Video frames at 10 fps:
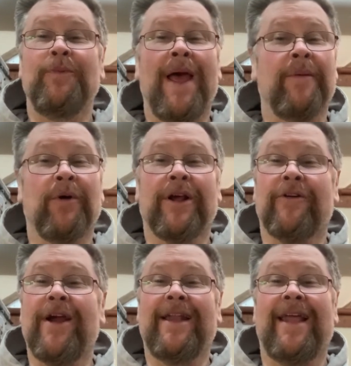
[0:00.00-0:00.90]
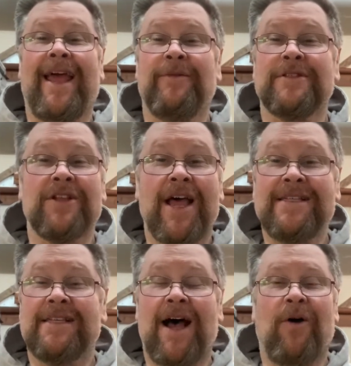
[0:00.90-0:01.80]
Man, what a great day. It was
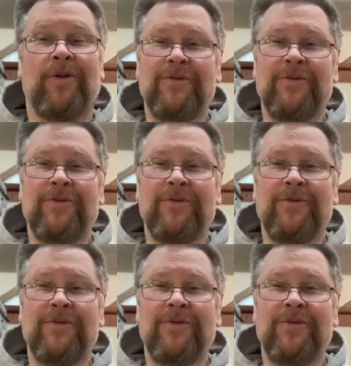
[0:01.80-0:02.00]
nice out.